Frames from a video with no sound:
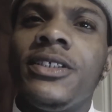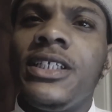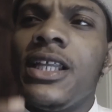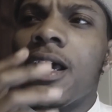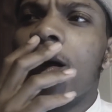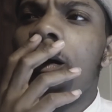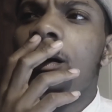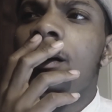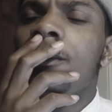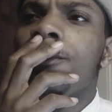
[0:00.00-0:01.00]
She like,
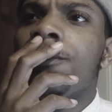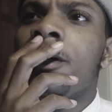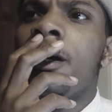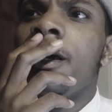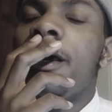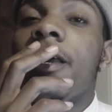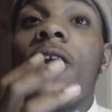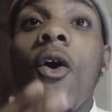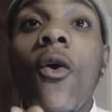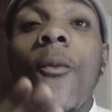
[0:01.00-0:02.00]

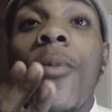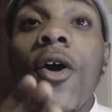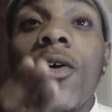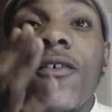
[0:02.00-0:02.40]
yo, bro,